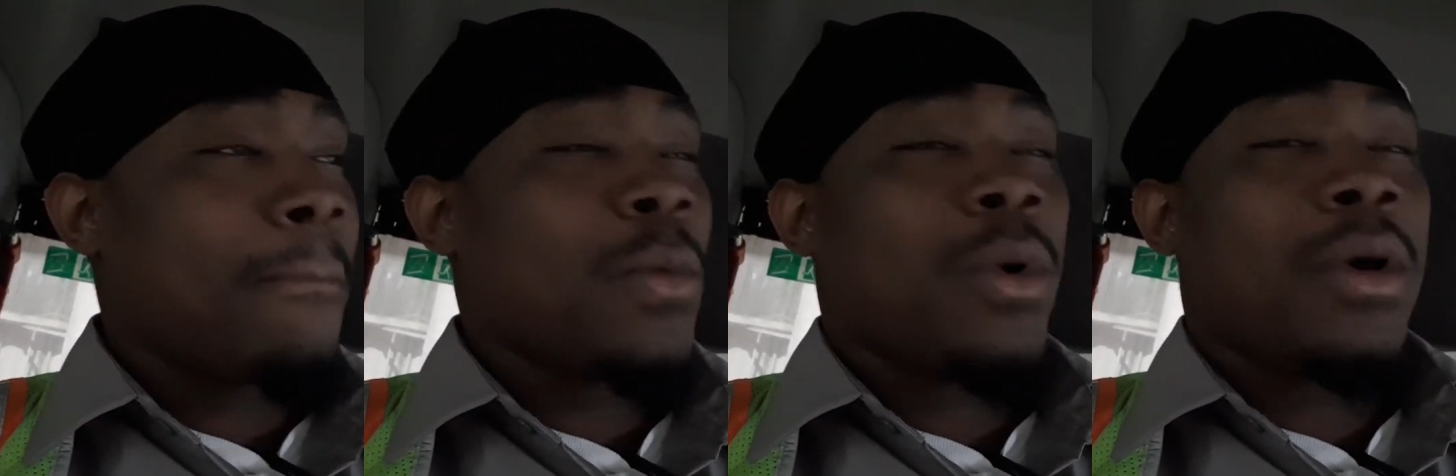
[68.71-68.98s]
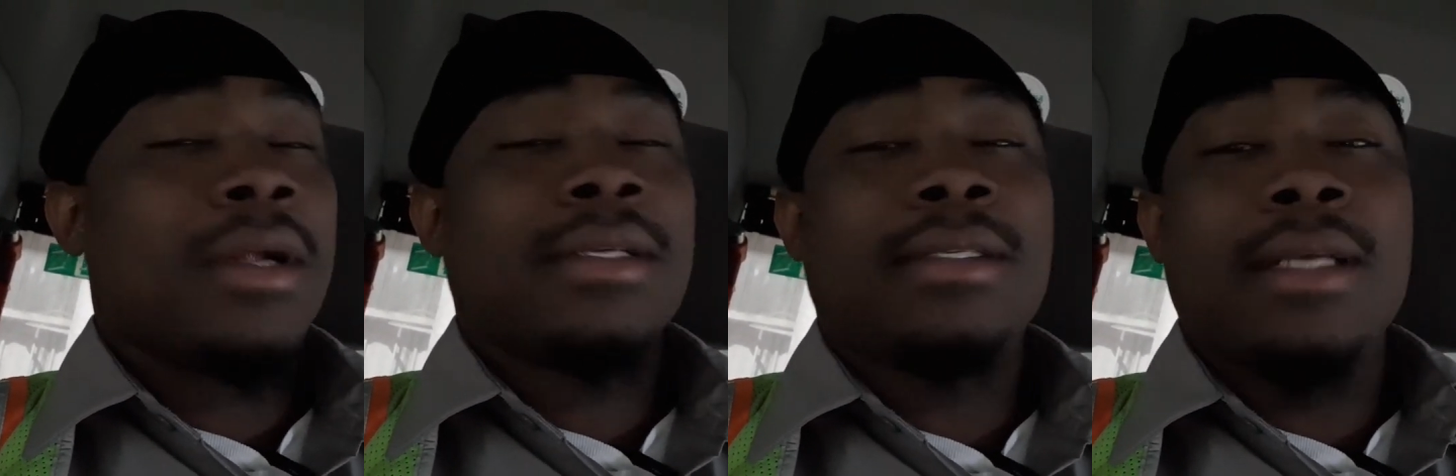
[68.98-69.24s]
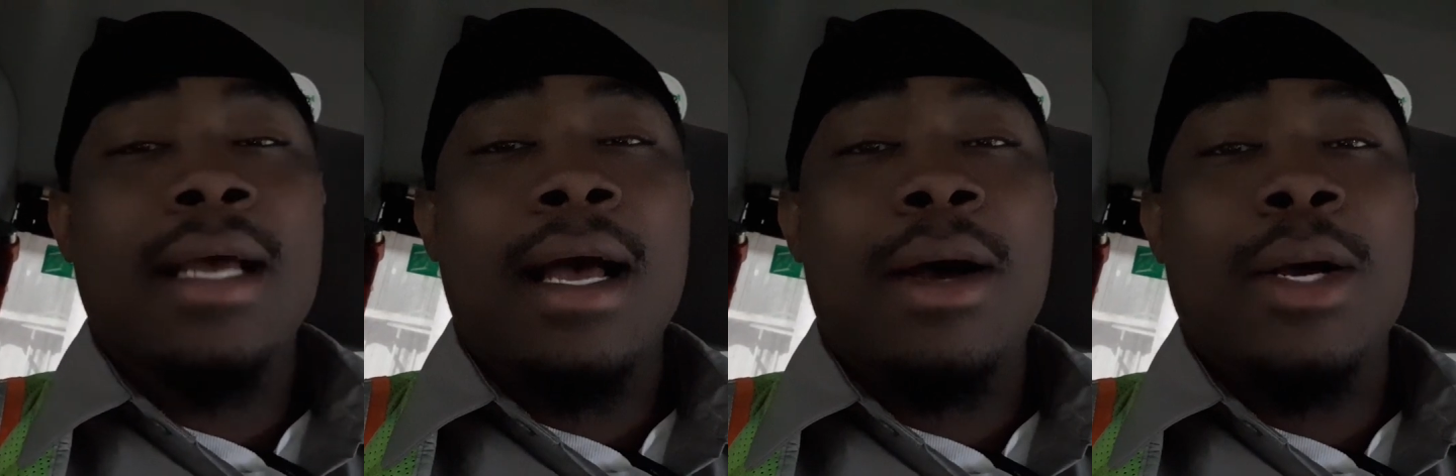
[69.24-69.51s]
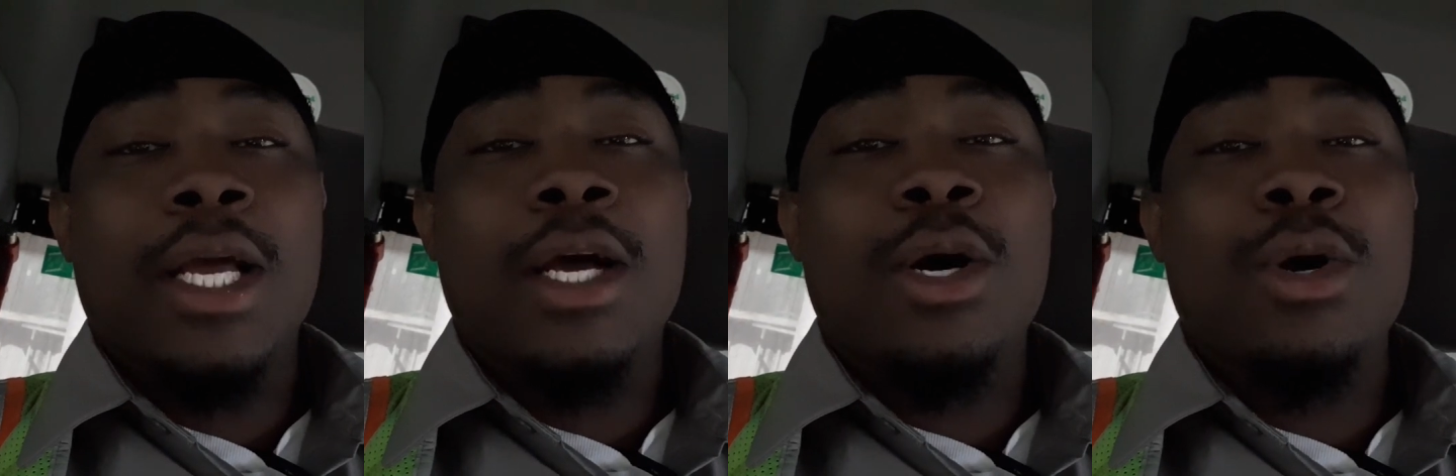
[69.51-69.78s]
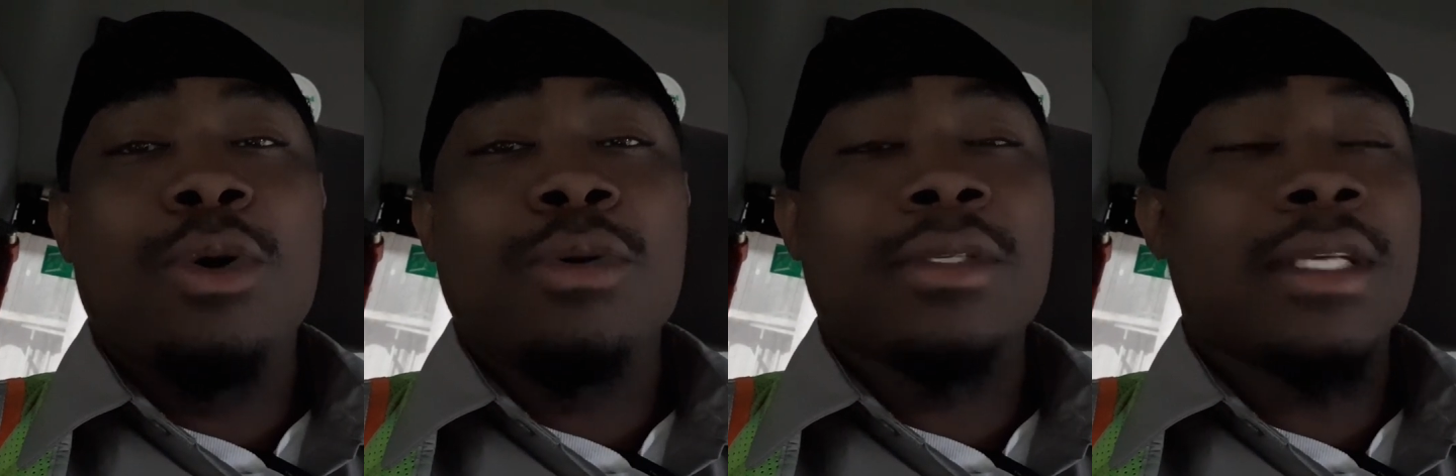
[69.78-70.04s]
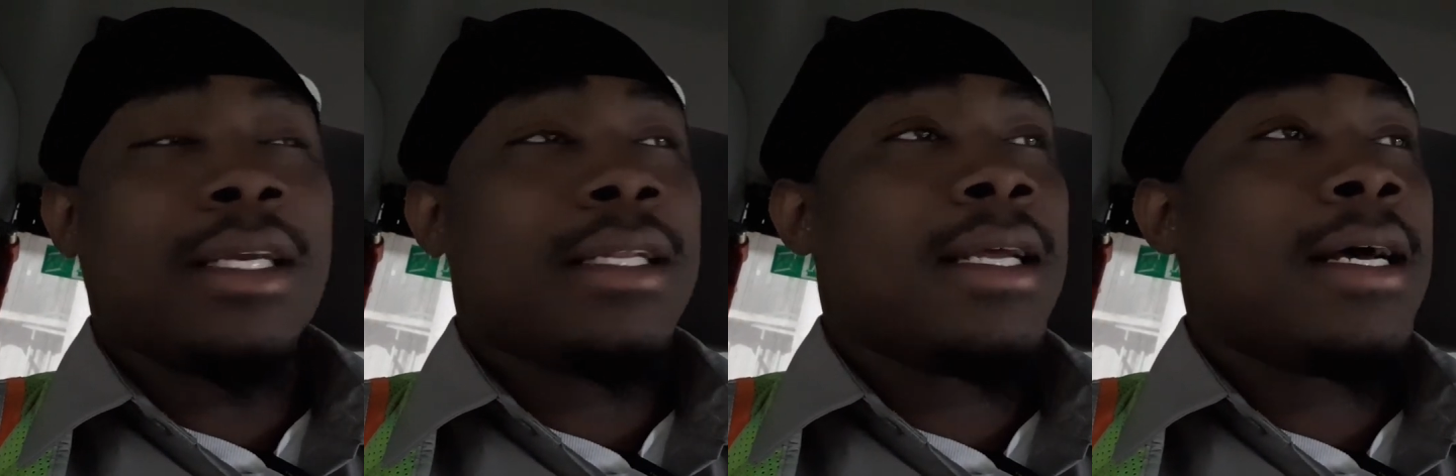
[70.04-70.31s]
We're gonna see how it goes,
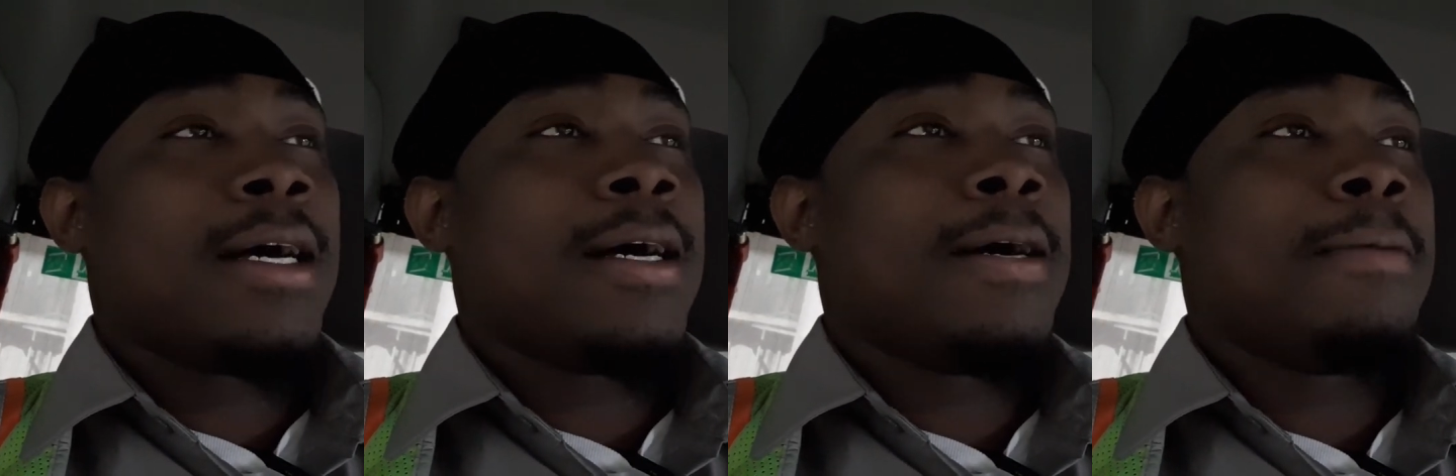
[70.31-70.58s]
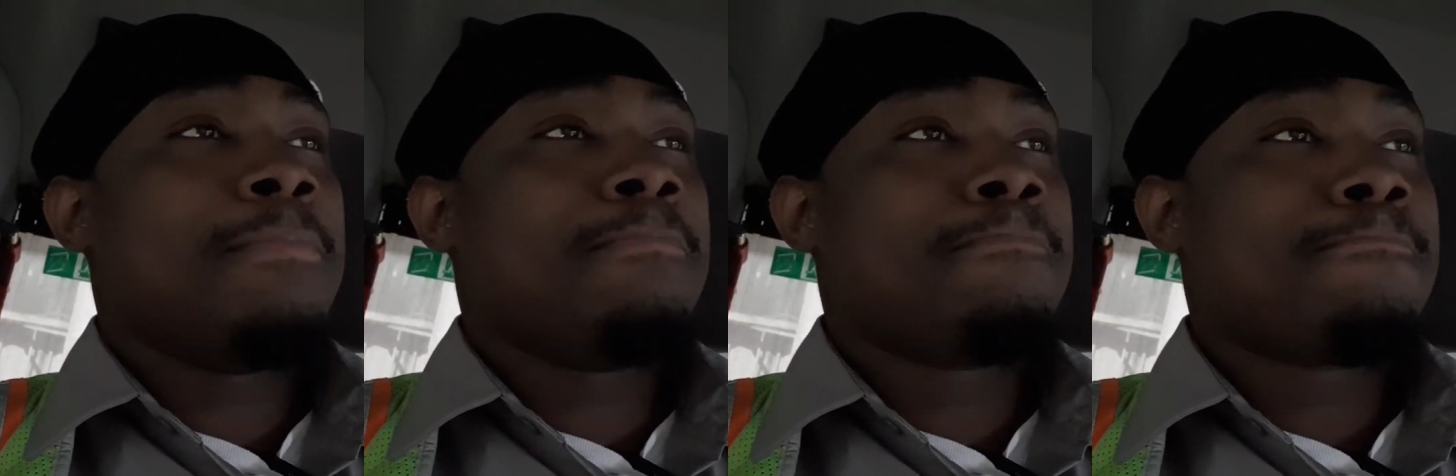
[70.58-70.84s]
and um,